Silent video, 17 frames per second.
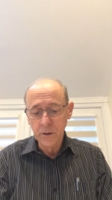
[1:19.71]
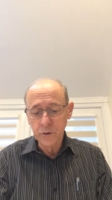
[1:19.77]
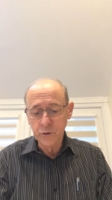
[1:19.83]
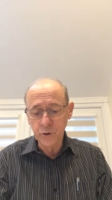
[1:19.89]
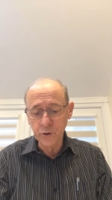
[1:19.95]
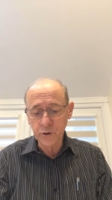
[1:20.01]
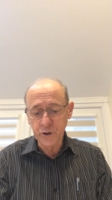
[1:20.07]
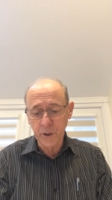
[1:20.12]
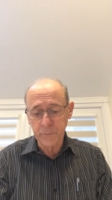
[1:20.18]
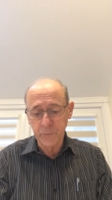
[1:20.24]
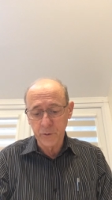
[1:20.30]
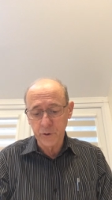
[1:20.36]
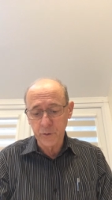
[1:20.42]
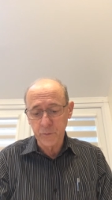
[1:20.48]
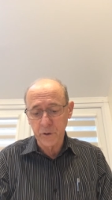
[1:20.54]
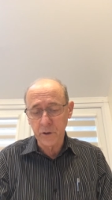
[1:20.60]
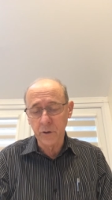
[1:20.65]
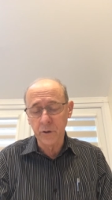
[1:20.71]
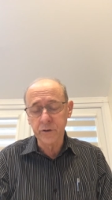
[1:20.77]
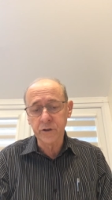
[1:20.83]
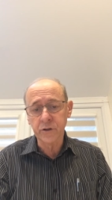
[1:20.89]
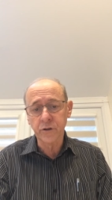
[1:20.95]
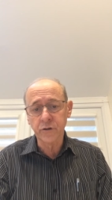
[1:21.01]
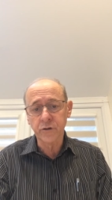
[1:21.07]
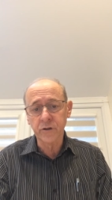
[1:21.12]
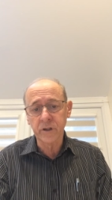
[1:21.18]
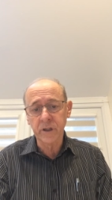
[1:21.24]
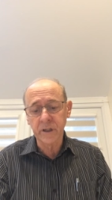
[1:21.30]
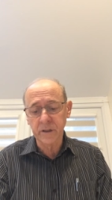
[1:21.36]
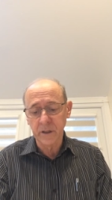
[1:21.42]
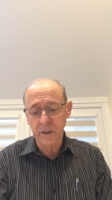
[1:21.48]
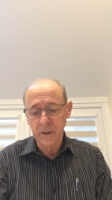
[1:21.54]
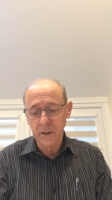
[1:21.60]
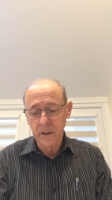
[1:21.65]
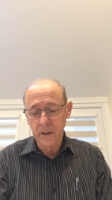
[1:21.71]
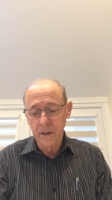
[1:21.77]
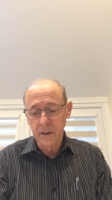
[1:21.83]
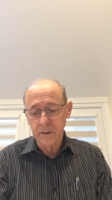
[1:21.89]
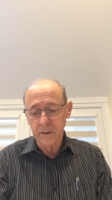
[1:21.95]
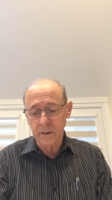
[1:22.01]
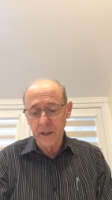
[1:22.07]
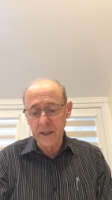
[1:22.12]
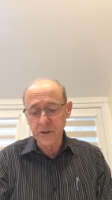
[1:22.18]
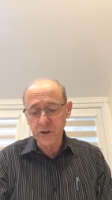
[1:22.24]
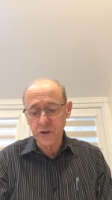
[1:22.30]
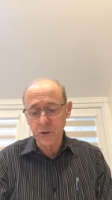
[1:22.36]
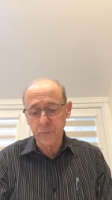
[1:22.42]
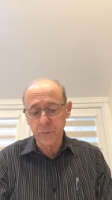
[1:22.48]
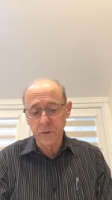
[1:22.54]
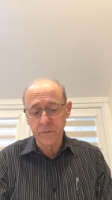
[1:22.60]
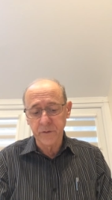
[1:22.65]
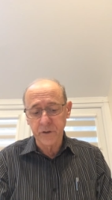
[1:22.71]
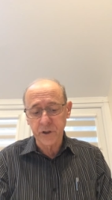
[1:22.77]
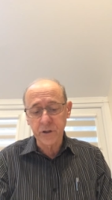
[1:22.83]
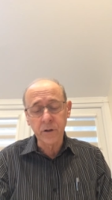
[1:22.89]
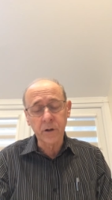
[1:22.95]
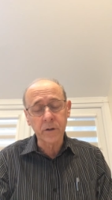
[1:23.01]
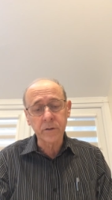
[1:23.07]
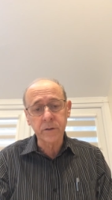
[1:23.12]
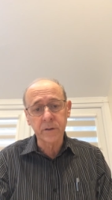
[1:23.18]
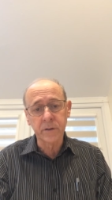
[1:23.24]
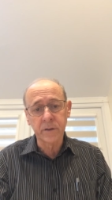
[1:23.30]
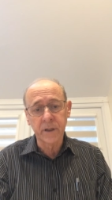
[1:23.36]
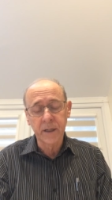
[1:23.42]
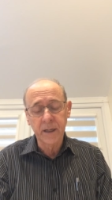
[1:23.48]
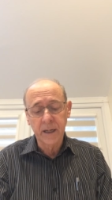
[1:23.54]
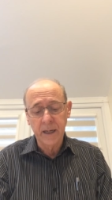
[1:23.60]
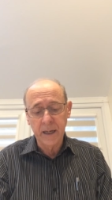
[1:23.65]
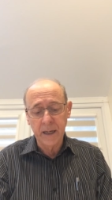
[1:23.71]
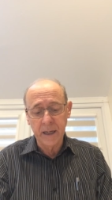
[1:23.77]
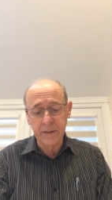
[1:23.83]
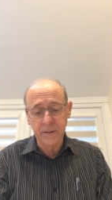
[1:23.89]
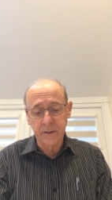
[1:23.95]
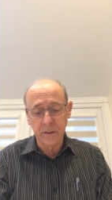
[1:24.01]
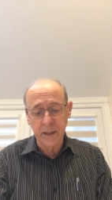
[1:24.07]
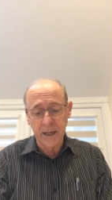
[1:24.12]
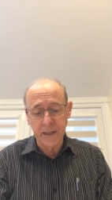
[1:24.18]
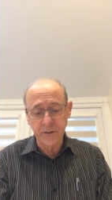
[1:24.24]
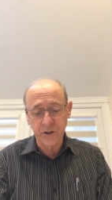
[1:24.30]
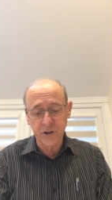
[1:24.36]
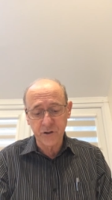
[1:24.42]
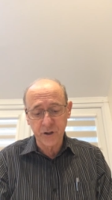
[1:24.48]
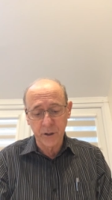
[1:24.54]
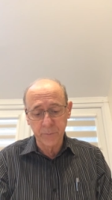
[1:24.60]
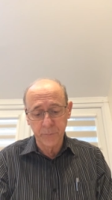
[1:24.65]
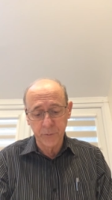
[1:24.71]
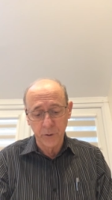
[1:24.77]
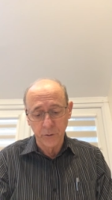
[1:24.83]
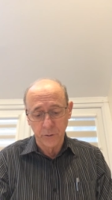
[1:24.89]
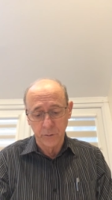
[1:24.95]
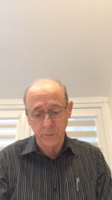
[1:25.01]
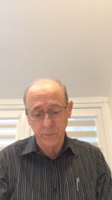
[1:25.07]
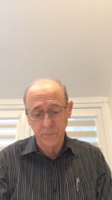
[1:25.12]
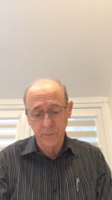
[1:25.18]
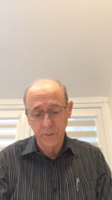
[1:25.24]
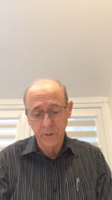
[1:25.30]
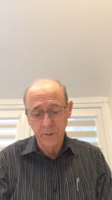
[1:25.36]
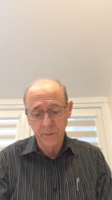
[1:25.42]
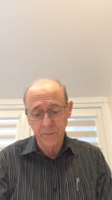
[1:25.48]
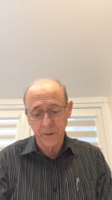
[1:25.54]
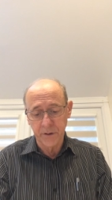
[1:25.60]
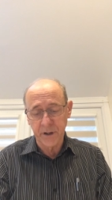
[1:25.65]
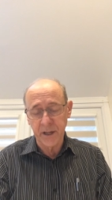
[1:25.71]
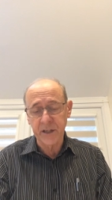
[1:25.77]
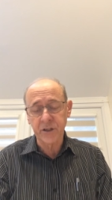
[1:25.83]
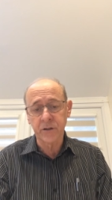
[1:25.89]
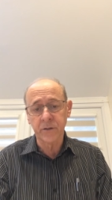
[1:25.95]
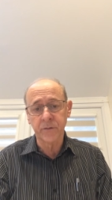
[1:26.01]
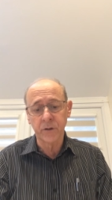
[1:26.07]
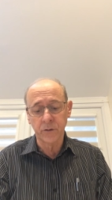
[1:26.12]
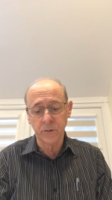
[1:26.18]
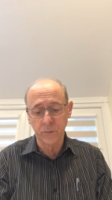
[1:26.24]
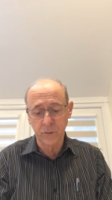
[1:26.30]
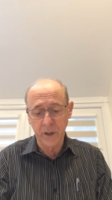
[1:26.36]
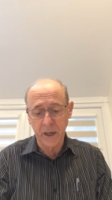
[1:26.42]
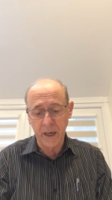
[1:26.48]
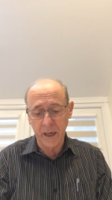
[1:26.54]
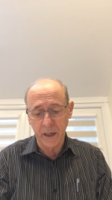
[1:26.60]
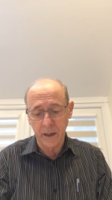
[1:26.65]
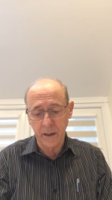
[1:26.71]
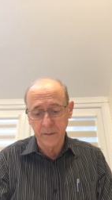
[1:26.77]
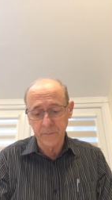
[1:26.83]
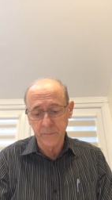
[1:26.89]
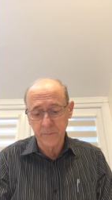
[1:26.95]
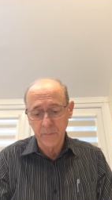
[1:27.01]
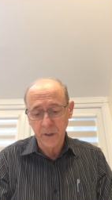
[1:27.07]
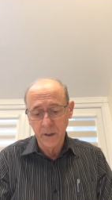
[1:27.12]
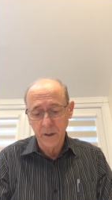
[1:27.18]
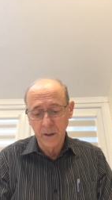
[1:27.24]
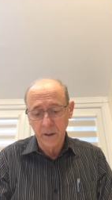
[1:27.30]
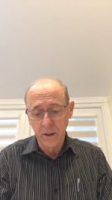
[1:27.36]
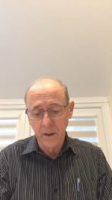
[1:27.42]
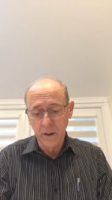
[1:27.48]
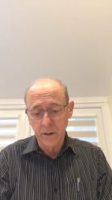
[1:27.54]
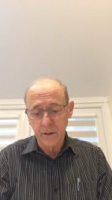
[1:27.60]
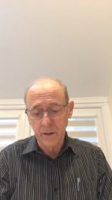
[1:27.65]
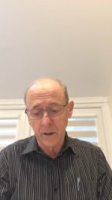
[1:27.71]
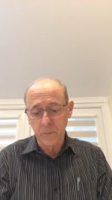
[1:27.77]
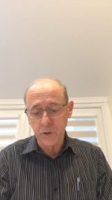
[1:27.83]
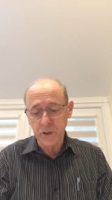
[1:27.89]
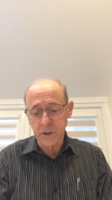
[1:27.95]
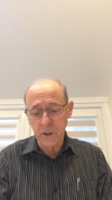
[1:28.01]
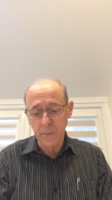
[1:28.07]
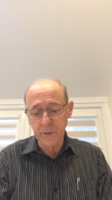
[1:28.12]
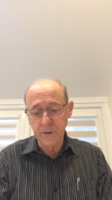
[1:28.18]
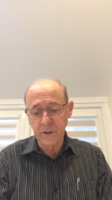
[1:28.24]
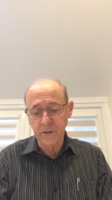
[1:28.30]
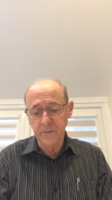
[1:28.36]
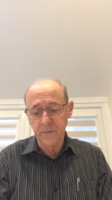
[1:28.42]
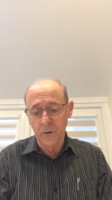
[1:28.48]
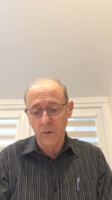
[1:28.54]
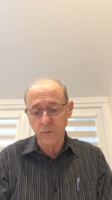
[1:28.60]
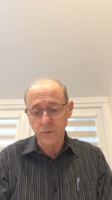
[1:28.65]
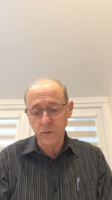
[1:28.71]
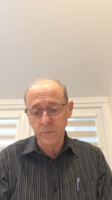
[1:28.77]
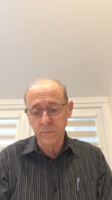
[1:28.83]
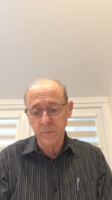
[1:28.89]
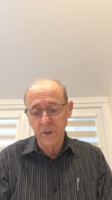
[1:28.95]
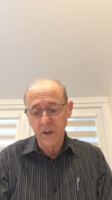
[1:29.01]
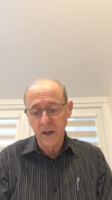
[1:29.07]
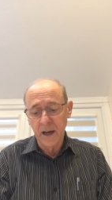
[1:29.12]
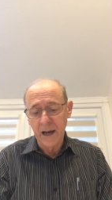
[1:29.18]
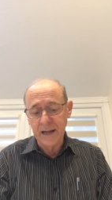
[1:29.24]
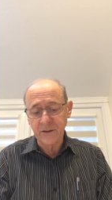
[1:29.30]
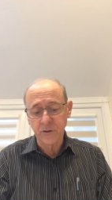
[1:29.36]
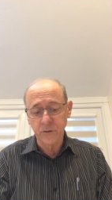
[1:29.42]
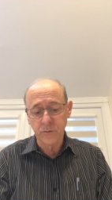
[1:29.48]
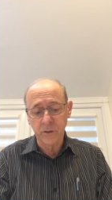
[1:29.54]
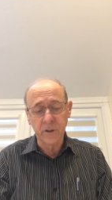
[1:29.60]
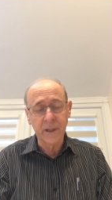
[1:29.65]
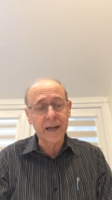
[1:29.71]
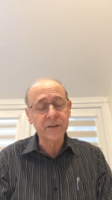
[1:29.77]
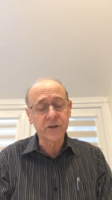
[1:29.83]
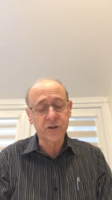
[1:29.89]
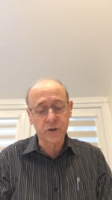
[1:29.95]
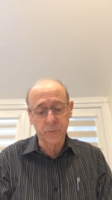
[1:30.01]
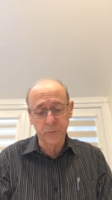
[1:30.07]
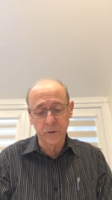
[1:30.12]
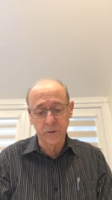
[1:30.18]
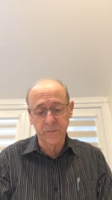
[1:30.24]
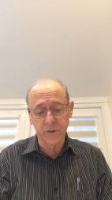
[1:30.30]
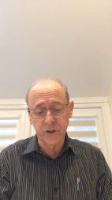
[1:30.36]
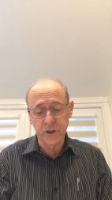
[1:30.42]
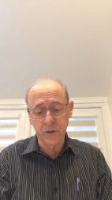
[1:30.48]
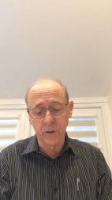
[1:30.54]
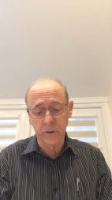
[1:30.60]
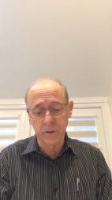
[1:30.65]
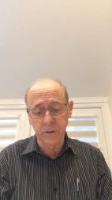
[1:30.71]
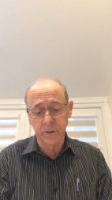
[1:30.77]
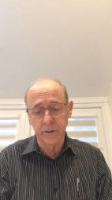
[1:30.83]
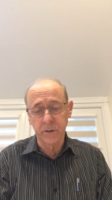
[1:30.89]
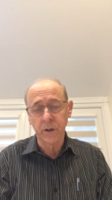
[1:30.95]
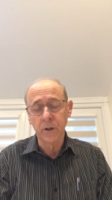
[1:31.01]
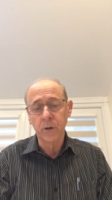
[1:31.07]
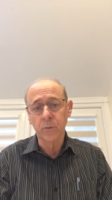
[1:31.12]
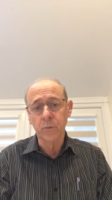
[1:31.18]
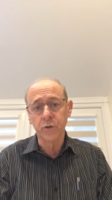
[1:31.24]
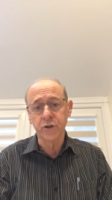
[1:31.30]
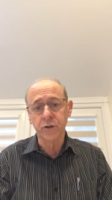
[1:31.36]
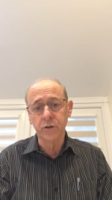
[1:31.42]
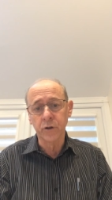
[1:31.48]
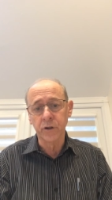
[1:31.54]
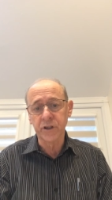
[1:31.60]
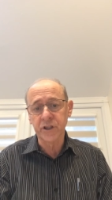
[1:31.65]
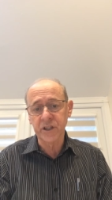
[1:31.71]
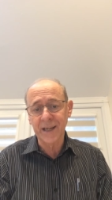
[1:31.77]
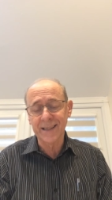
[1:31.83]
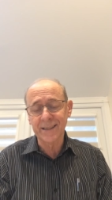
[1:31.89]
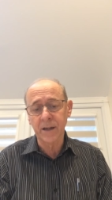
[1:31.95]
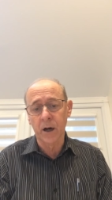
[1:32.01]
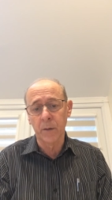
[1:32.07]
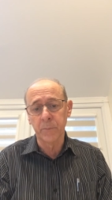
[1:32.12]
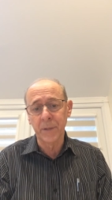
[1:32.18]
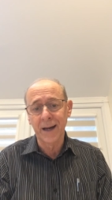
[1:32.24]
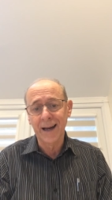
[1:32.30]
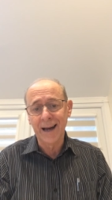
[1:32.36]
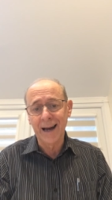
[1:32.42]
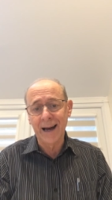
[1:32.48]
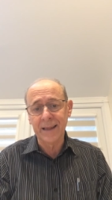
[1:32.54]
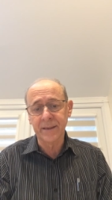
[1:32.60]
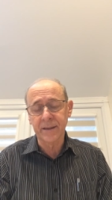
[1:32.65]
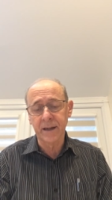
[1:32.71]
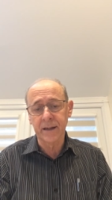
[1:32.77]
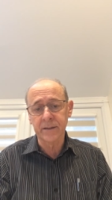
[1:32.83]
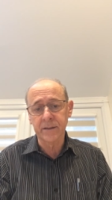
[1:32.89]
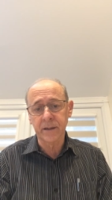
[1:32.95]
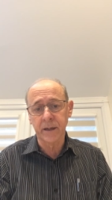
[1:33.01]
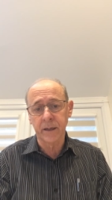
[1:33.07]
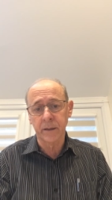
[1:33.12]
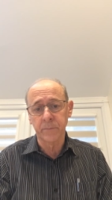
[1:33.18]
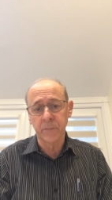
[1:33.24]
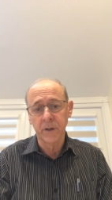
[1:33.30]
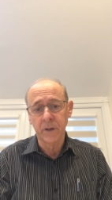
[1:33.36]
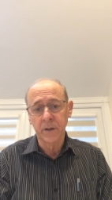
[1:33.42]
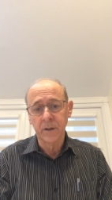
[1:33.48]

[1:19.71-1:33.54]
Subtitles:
Two tribunals were constituted, the Lands Tribunal for Scotland and the Lands Tribunal for the rest of the UK. There was limited volume, and so the Lands Tribunal for Scotland was not set up at that time.